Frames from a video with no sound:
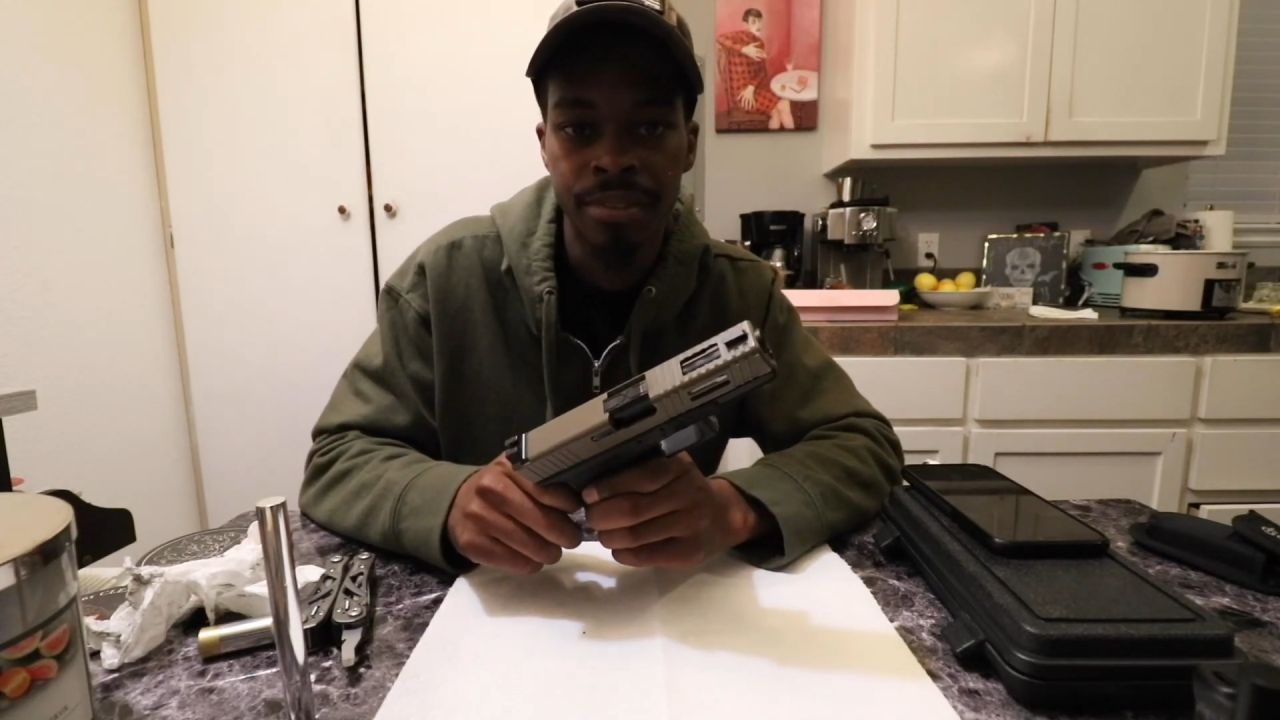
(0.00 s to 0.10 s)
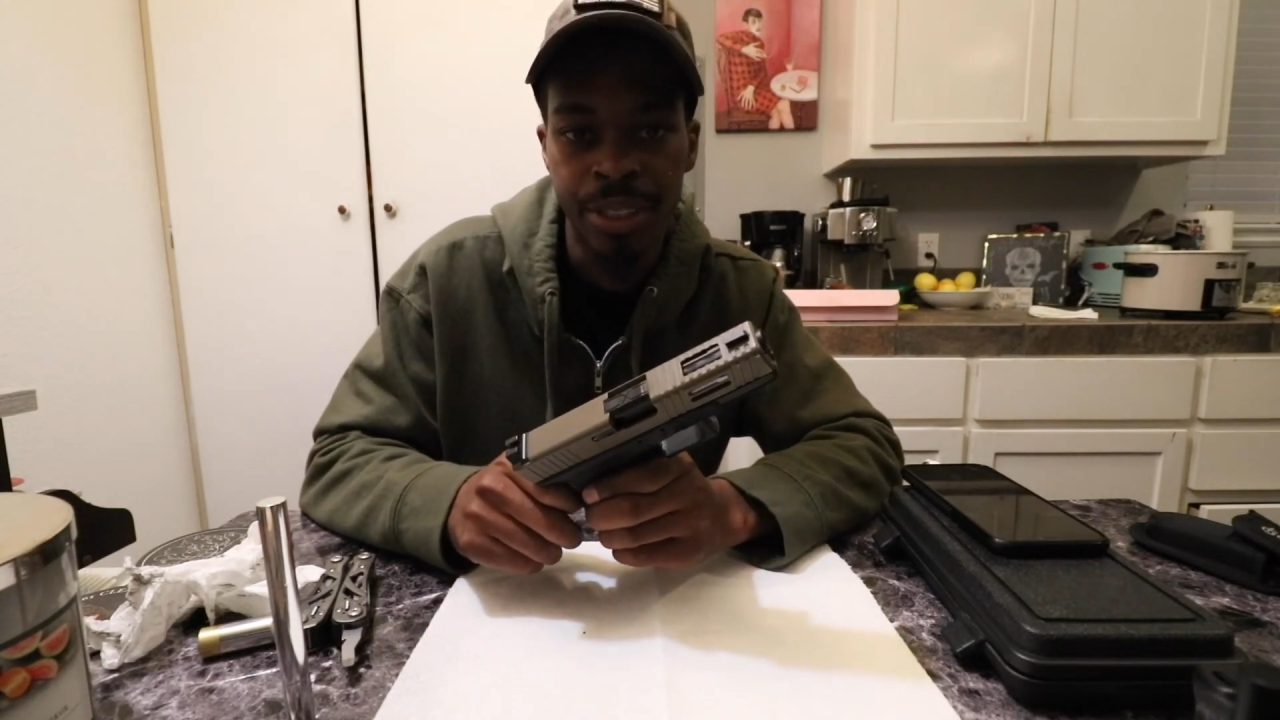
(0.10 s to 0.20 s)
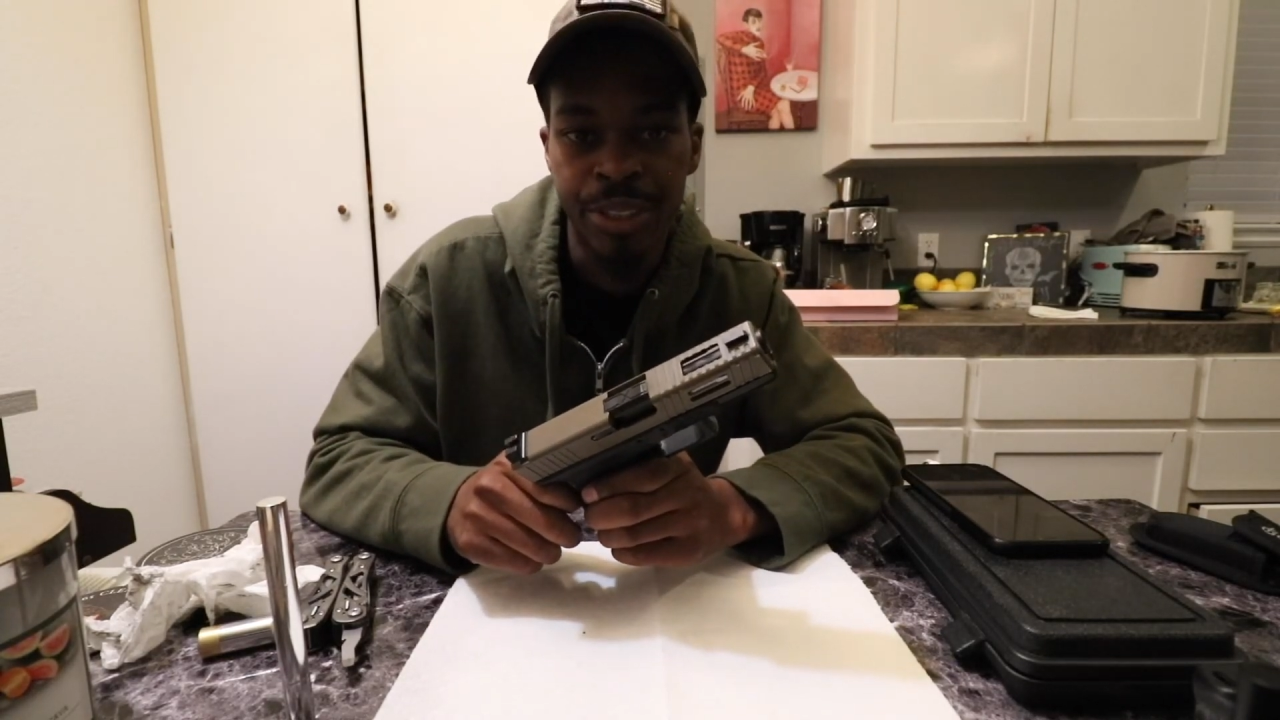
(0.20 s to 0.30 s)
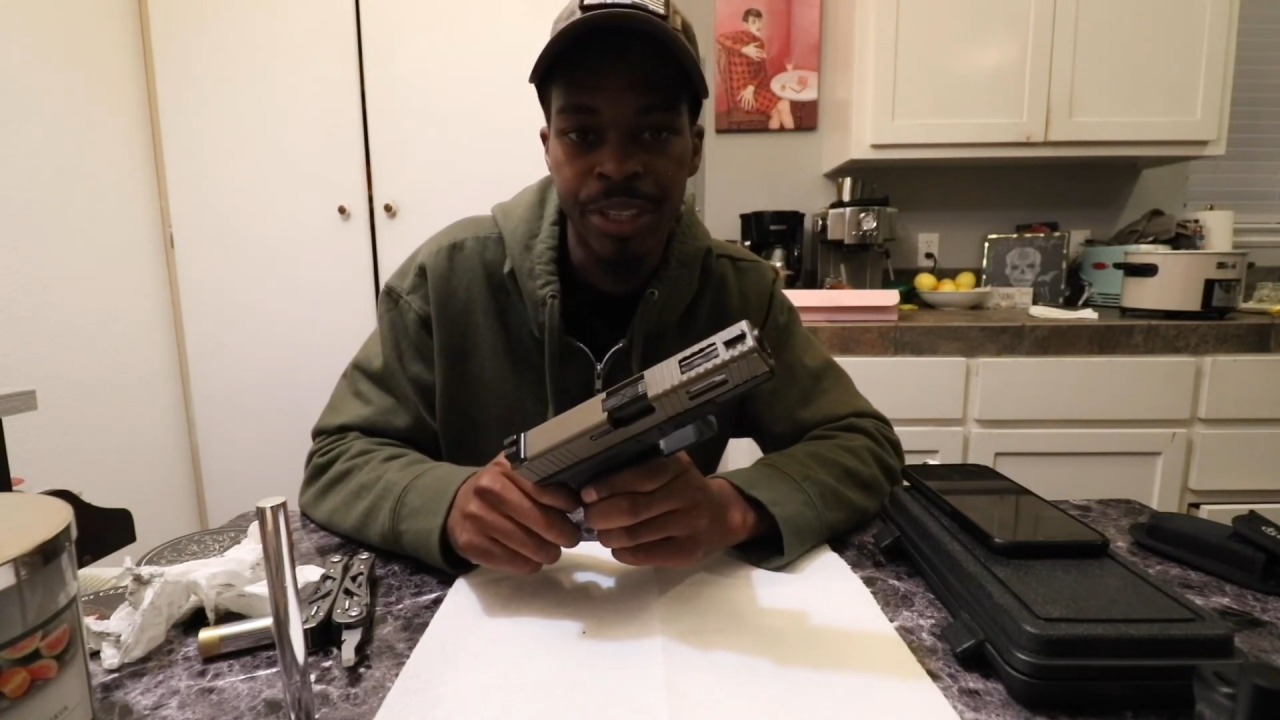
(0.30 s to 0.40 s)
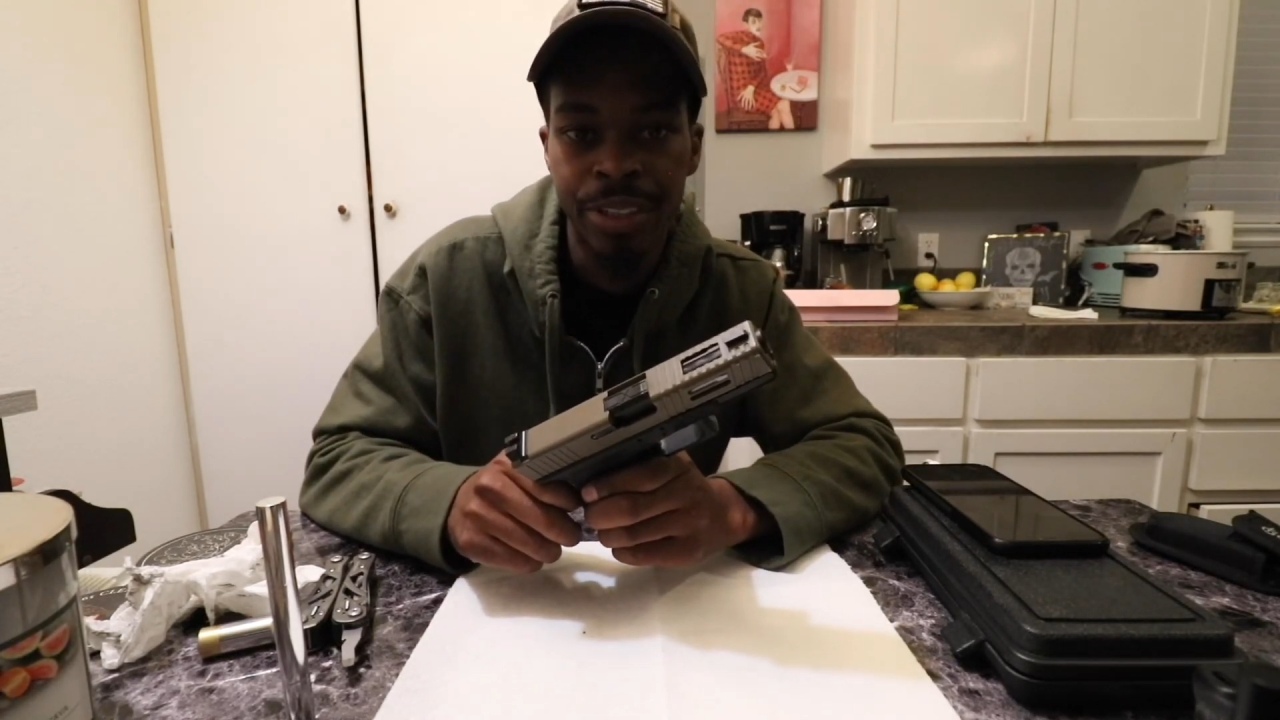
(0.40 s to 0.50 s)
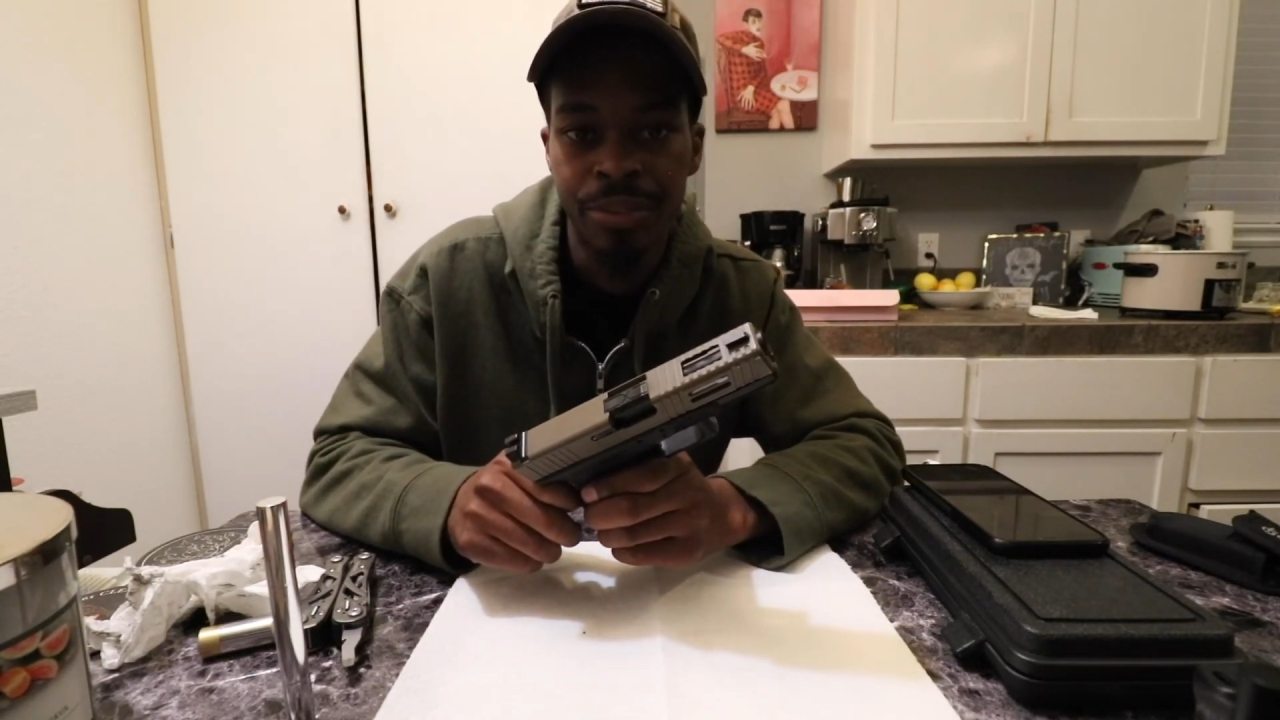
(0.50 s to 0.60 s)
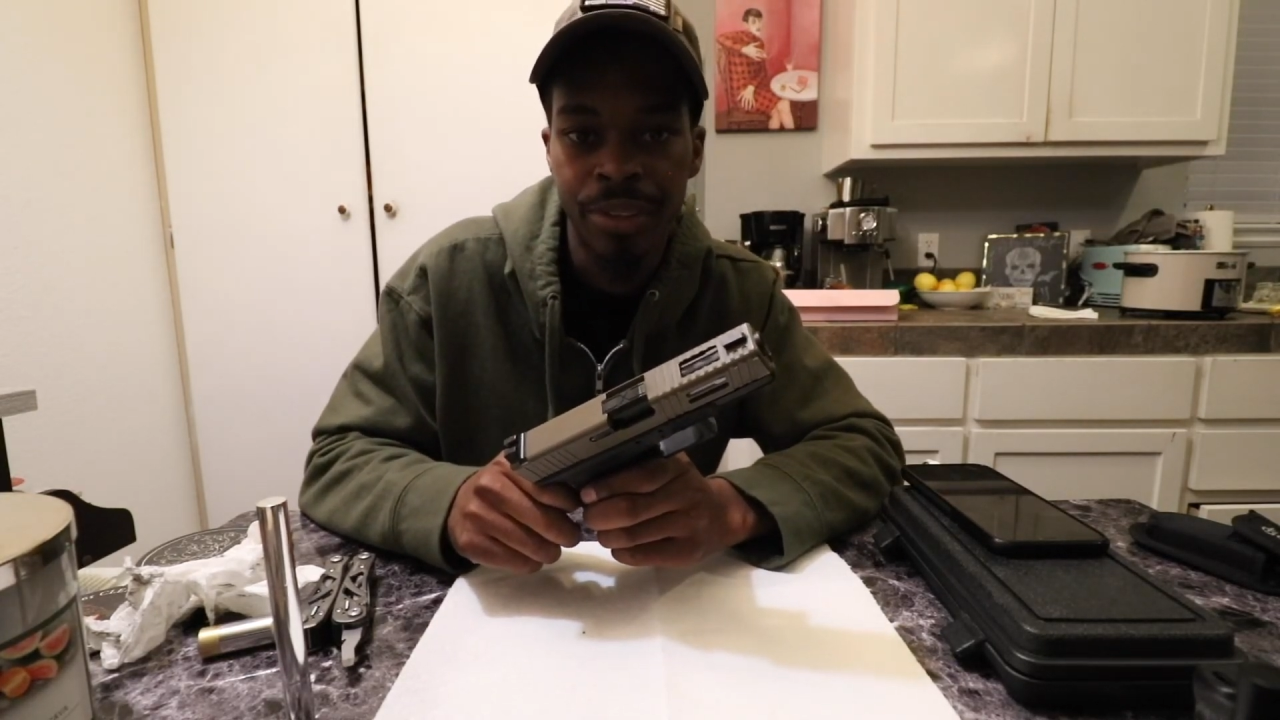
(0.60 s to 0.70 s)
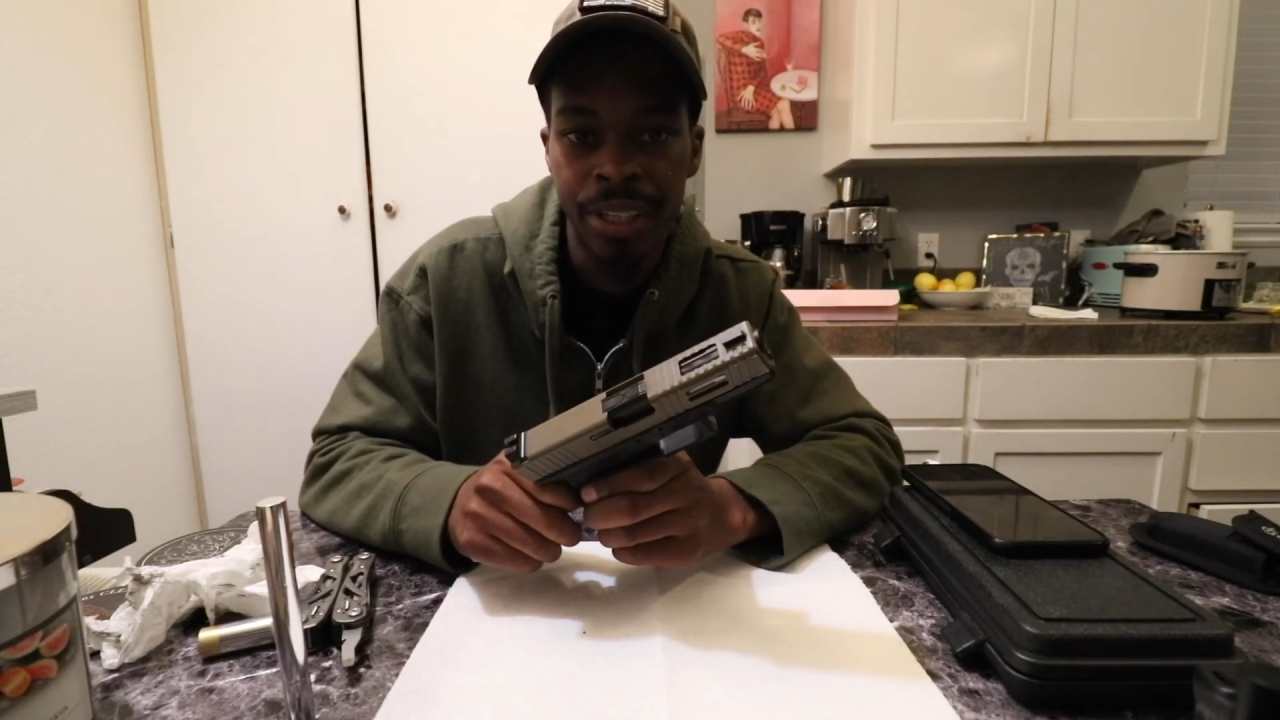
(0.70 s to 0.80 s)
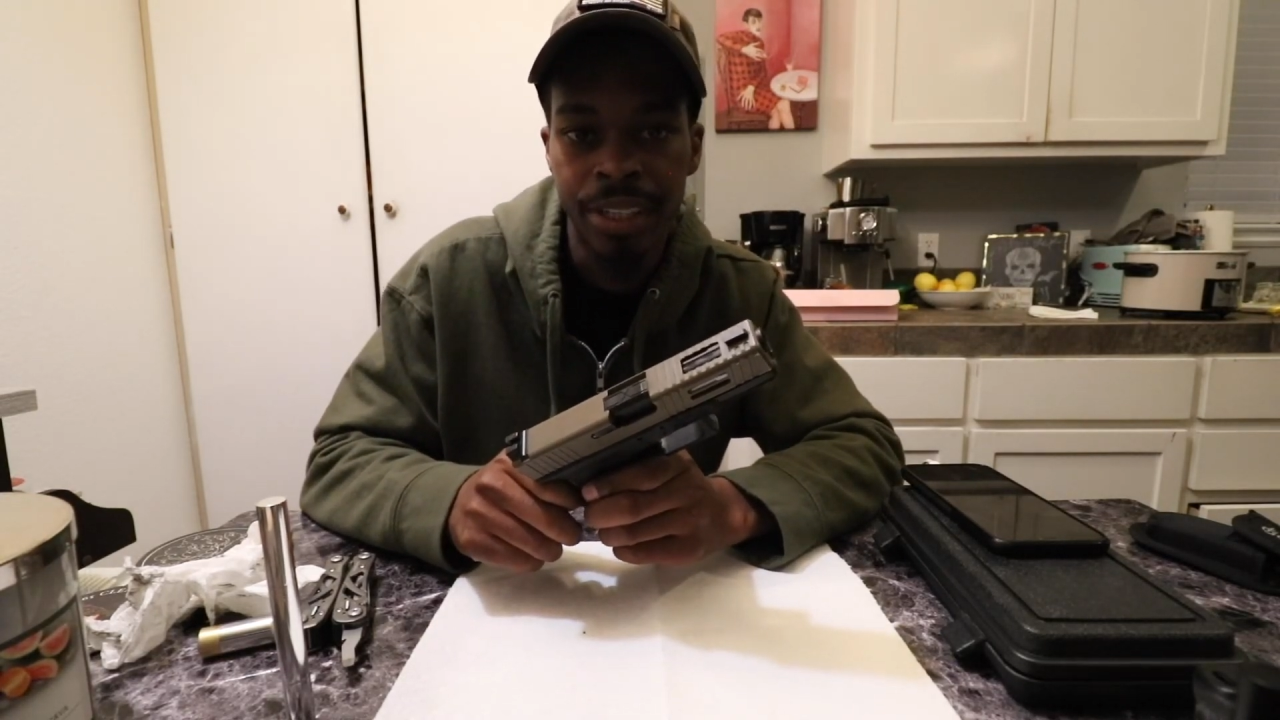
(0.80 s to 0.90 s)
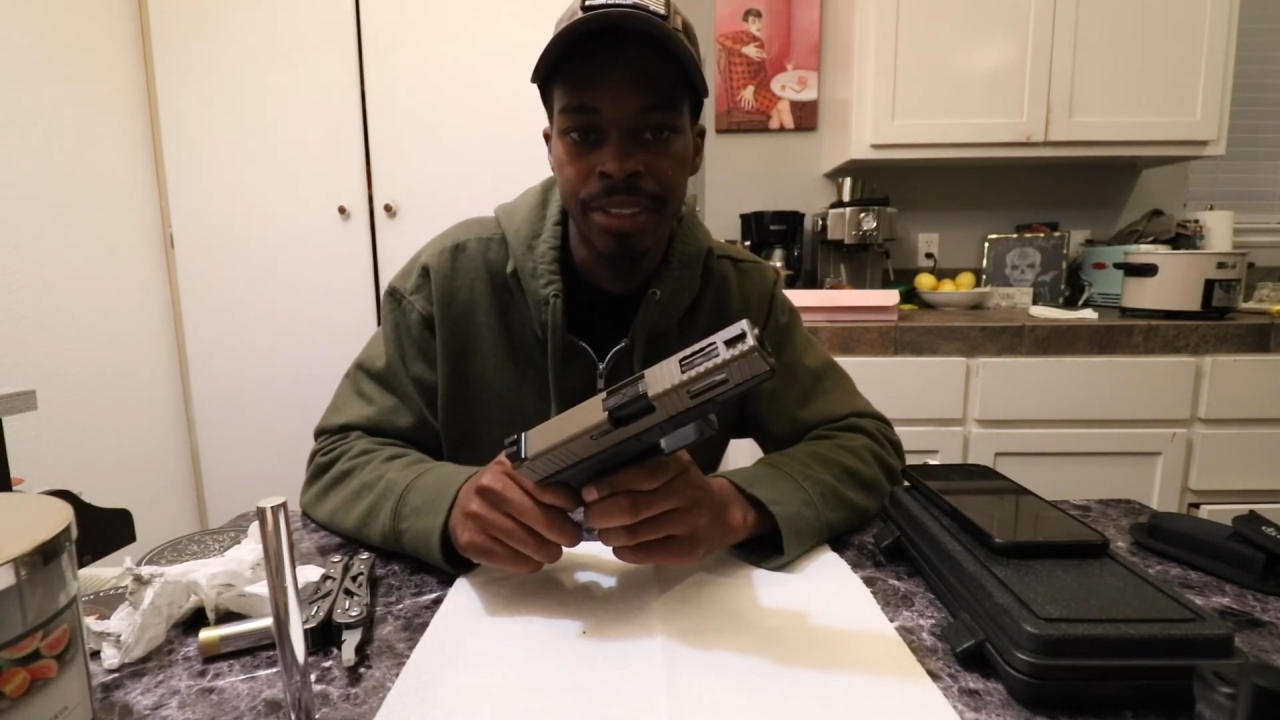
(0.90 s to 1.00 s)
It's good for
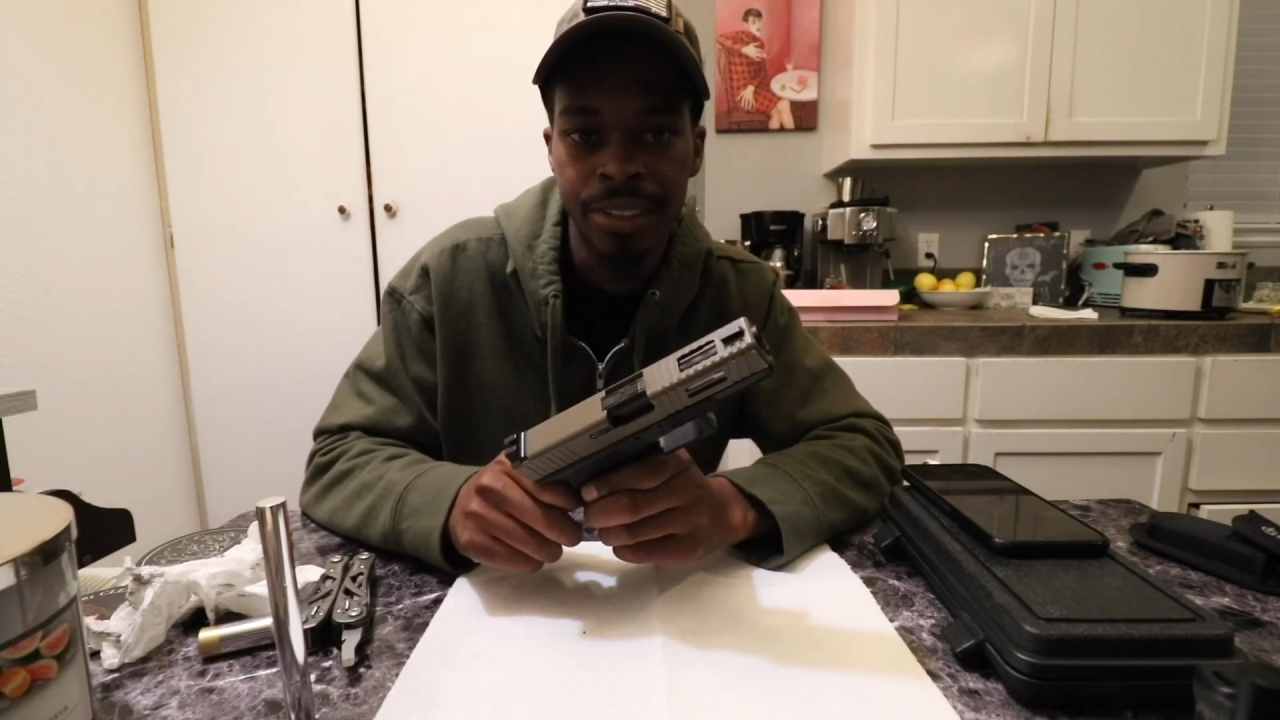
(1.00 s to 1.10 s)
you.